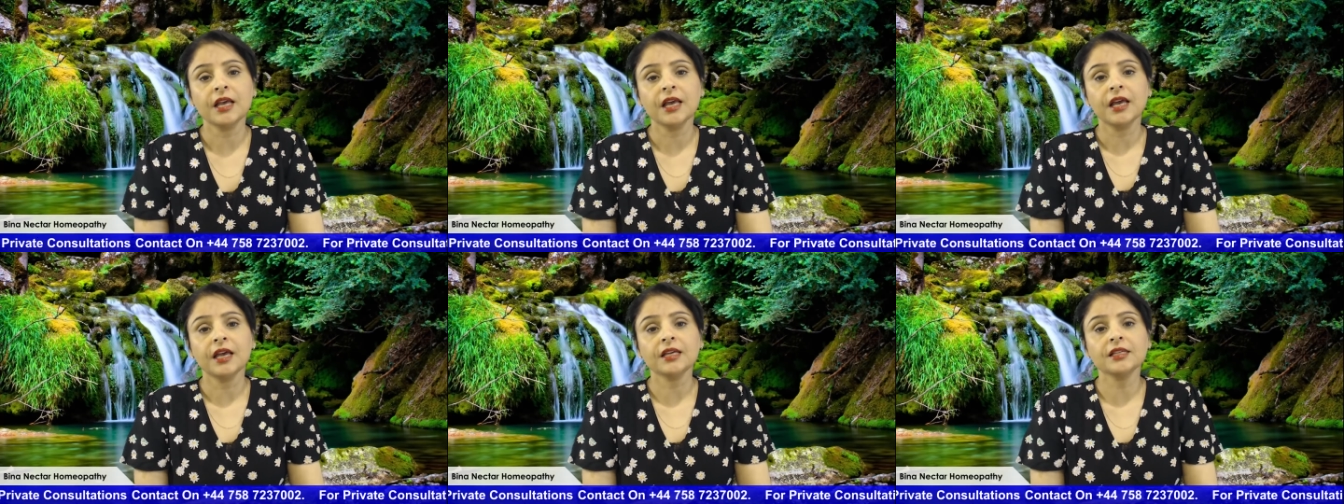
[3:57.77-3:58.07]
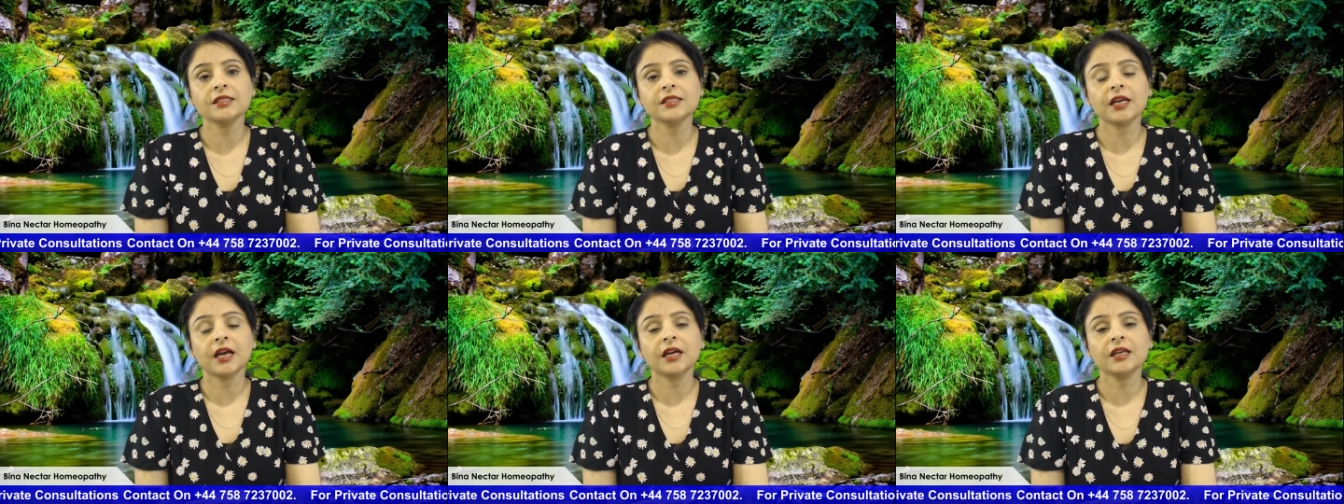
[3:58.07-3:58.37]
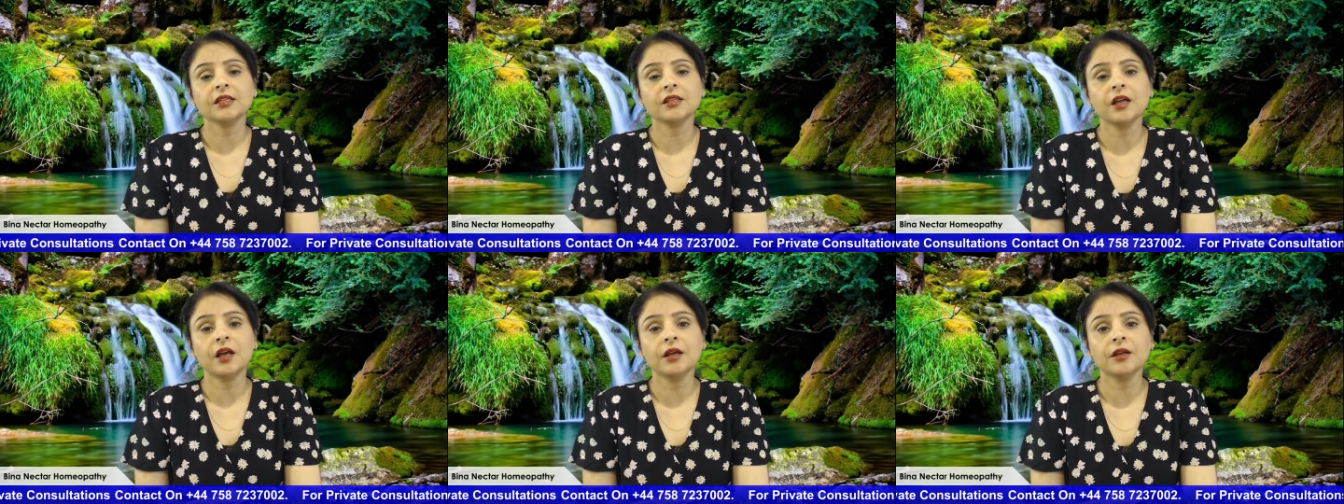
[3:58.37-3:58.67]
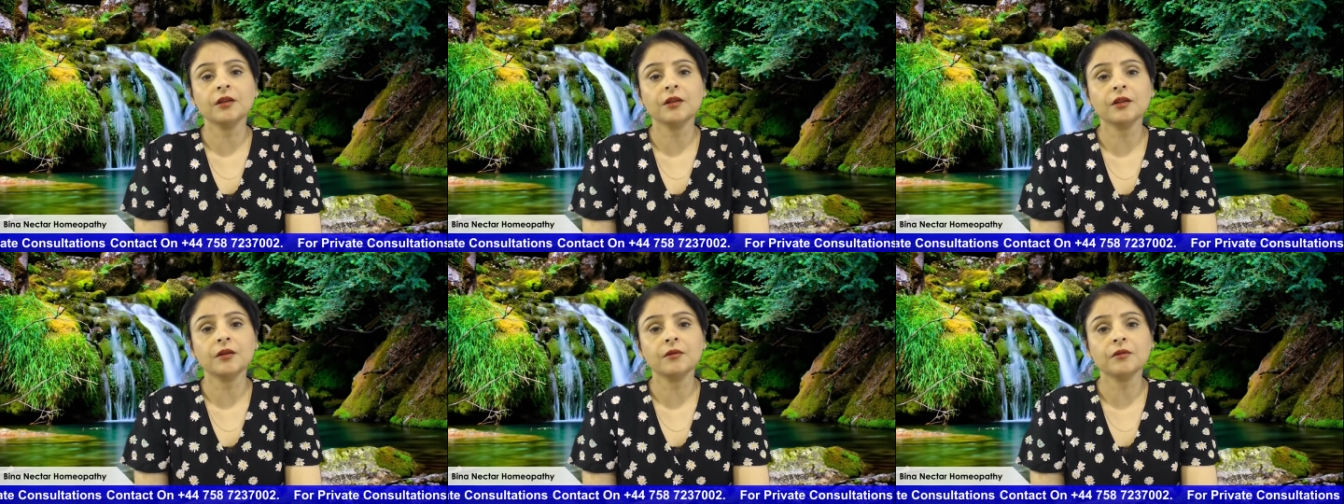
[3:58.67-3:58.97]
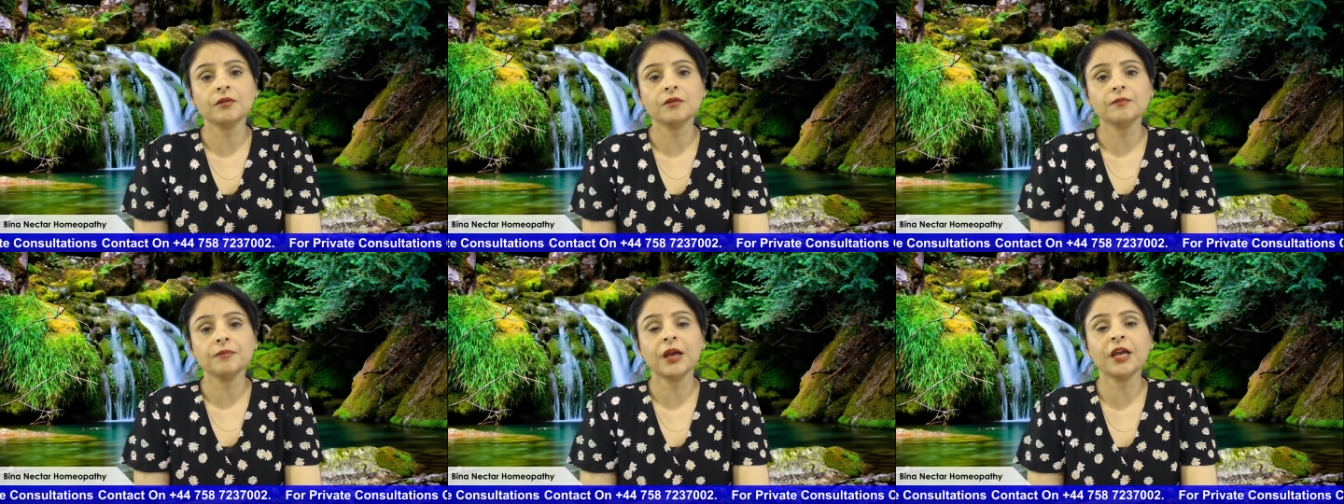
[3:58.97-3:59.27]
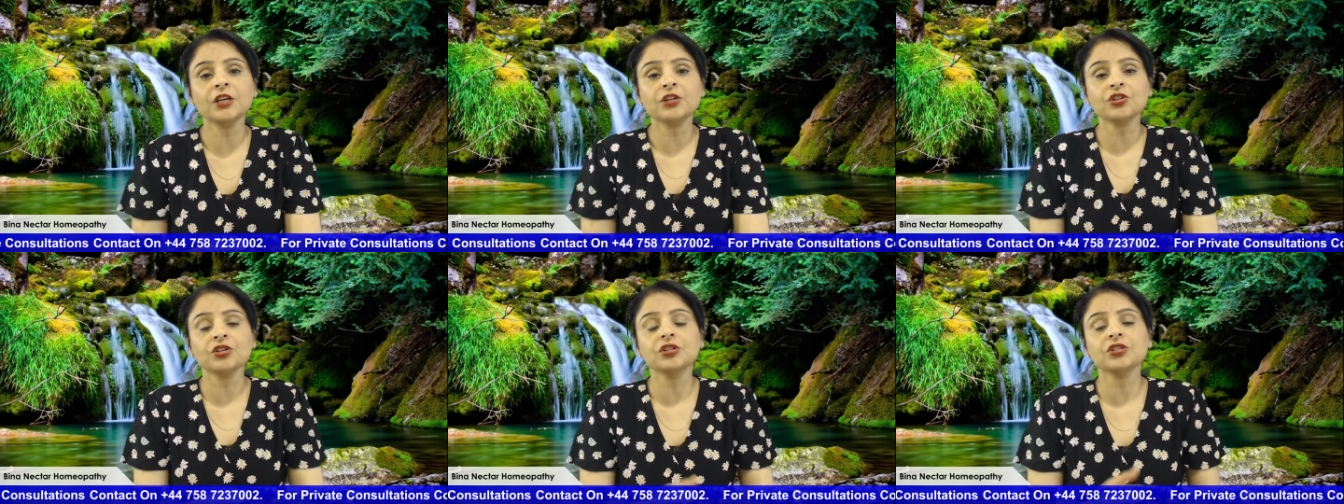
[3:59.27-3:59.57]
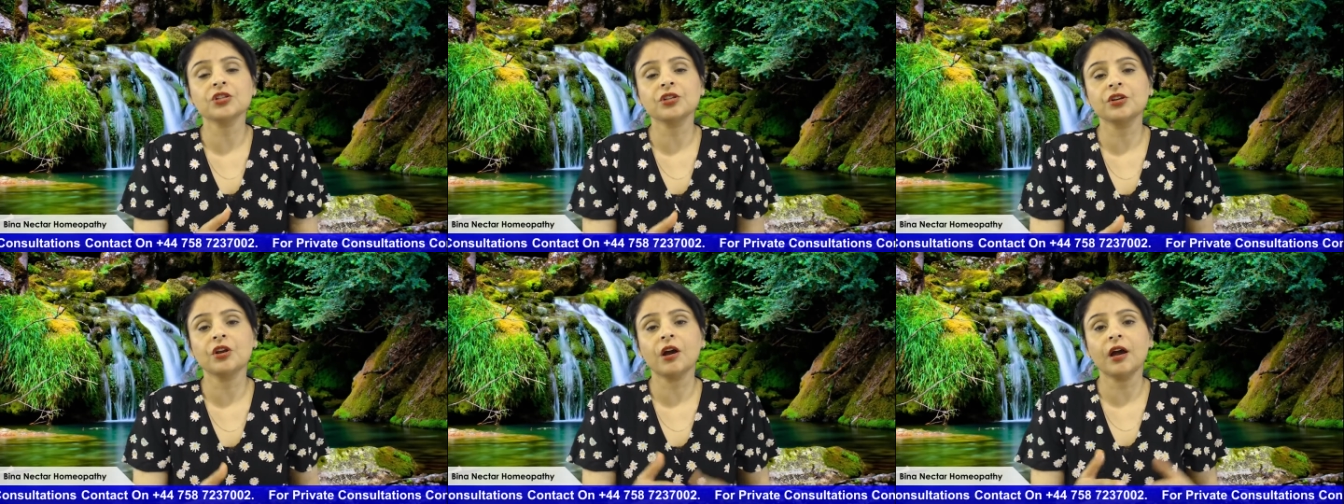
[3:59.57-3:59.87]
is that patients
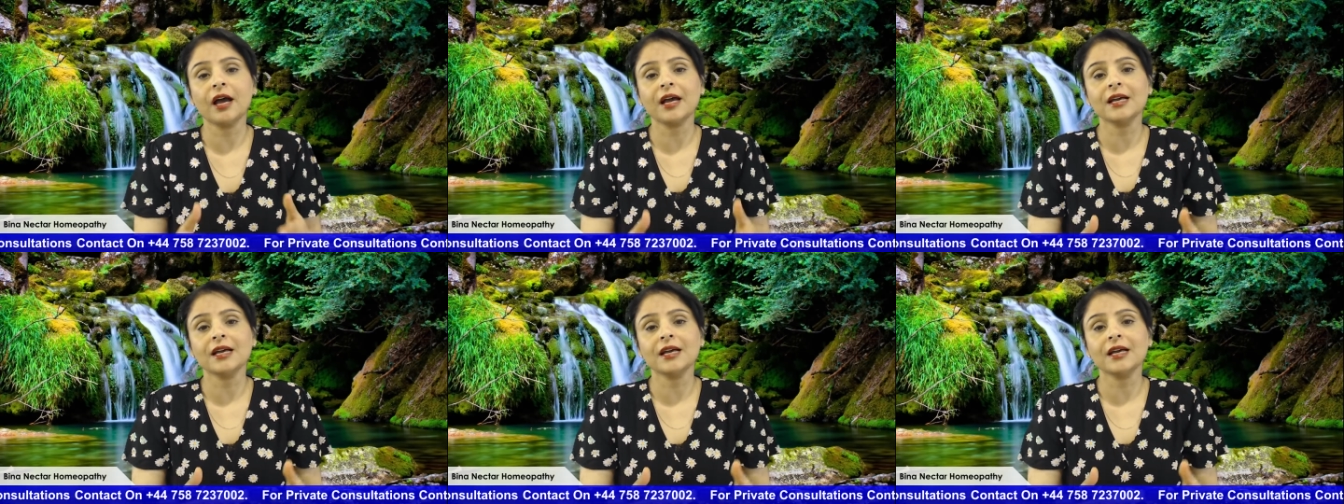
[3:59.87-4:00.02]
are not